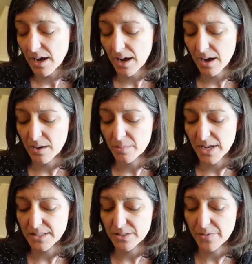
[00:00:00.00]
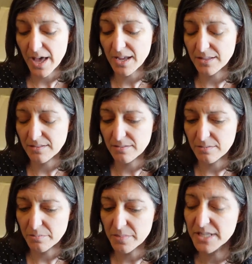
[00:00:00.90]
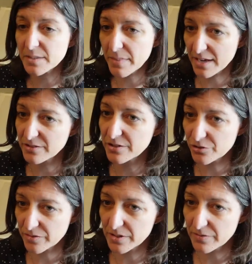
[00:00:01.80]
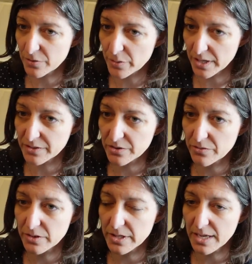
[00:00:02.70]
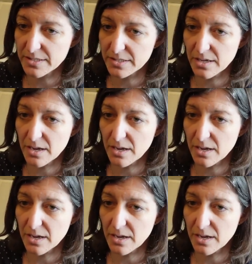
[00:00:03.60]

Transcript: And so that mismatch has driven a few things over the last,